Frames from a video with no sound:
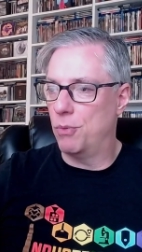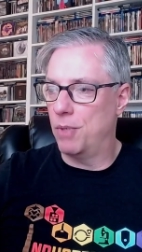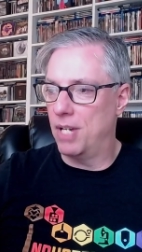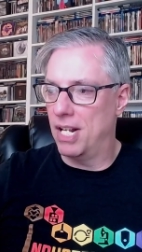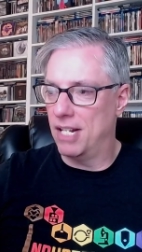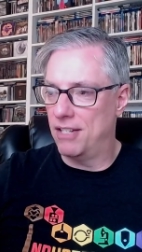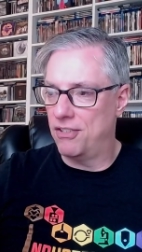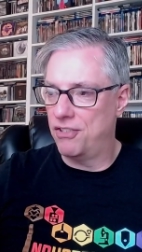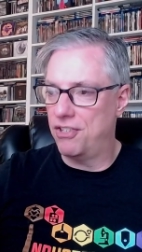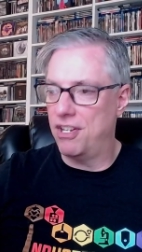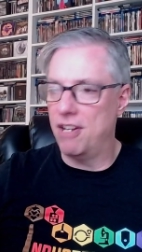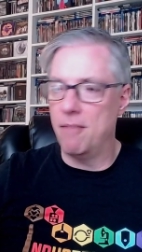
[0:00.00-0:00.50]
We
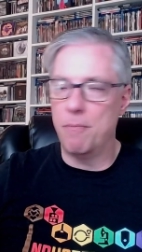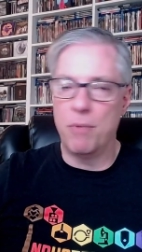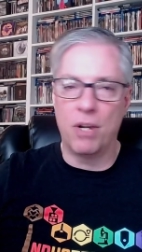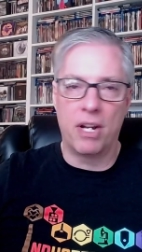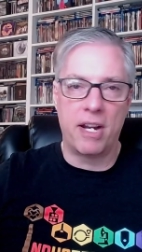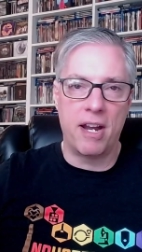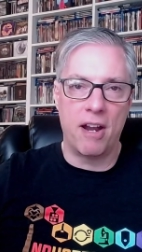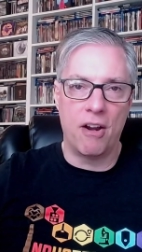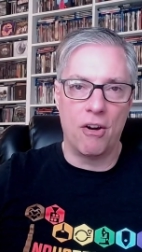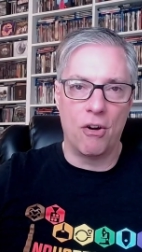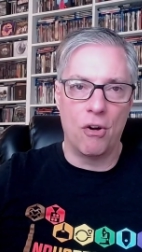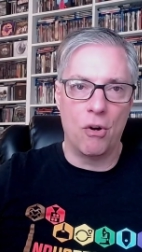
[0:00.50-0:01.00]
got Steve
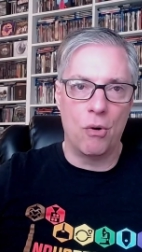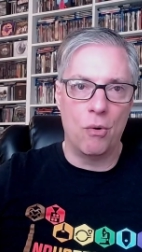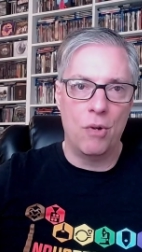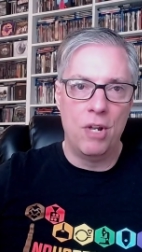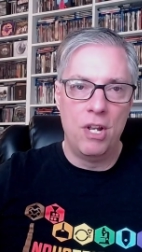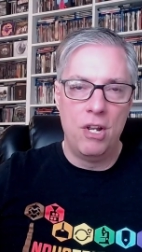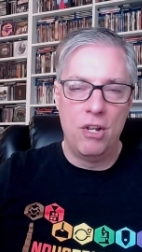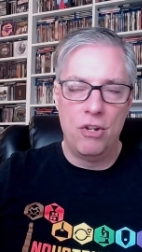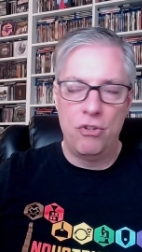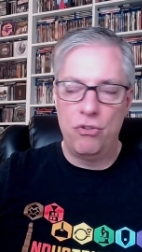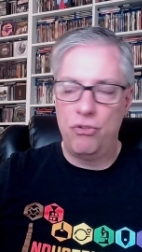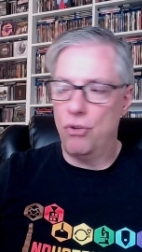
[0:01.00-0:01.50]
Porcaro
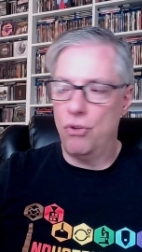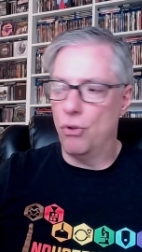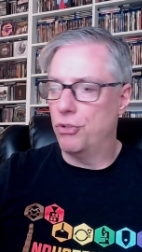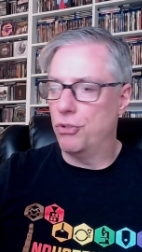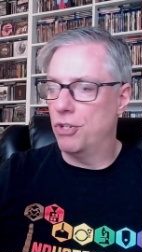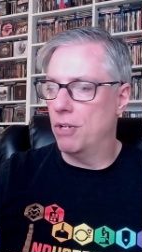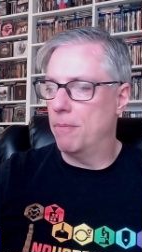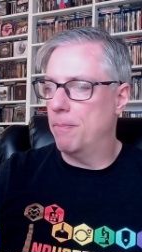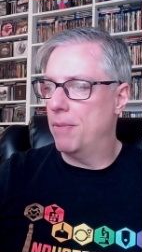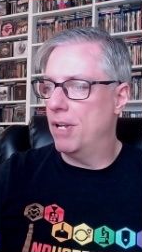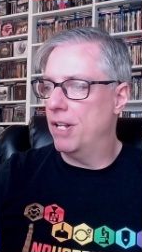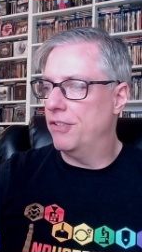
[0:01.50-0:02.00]

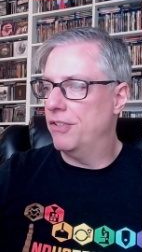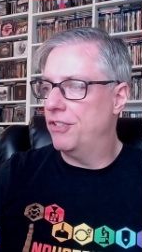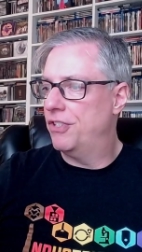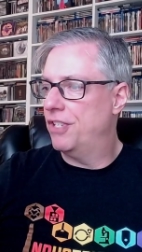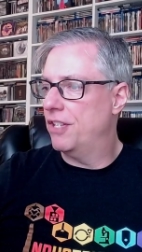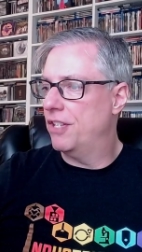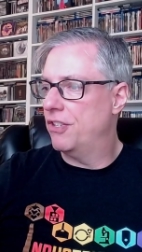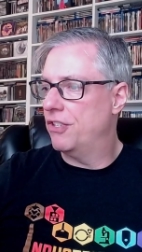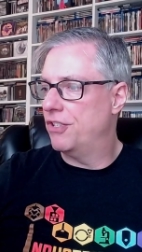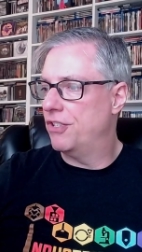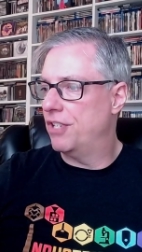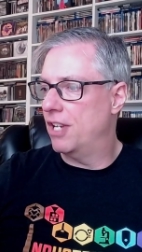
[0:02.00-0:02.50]
shows up on
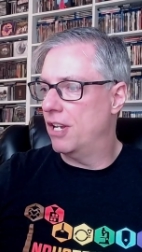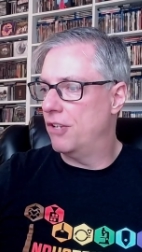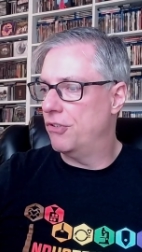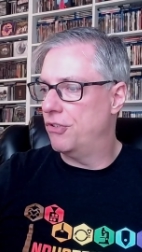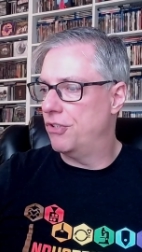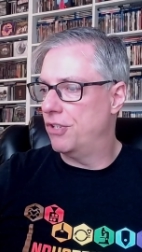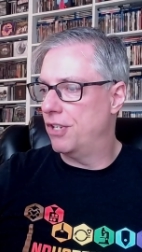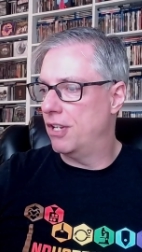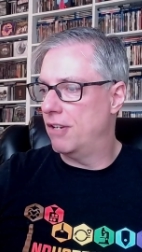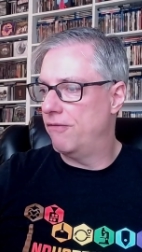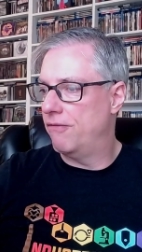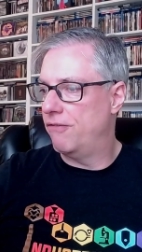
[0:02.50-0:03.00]

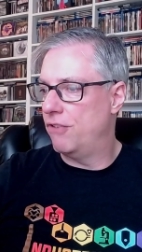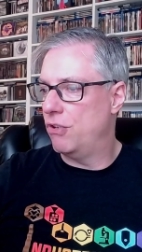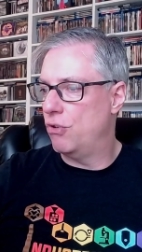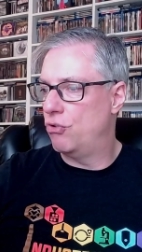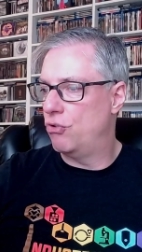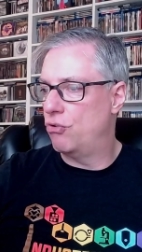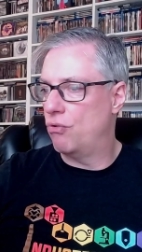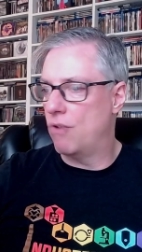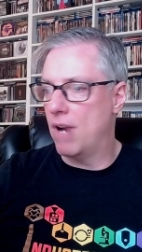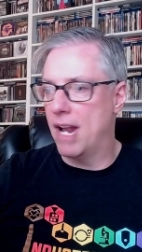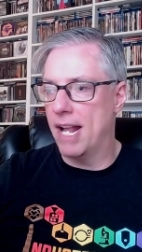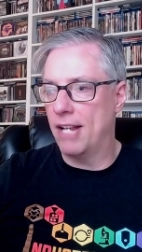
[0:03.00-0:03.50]
synthesizers on a few
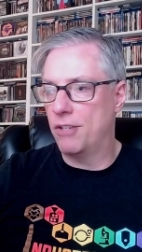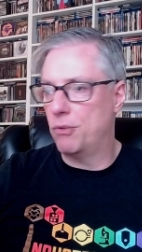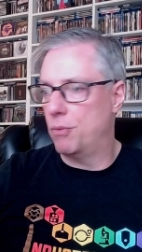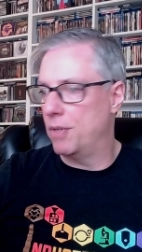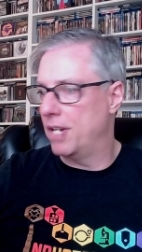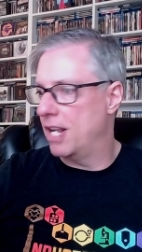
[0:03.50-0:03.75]
tracks.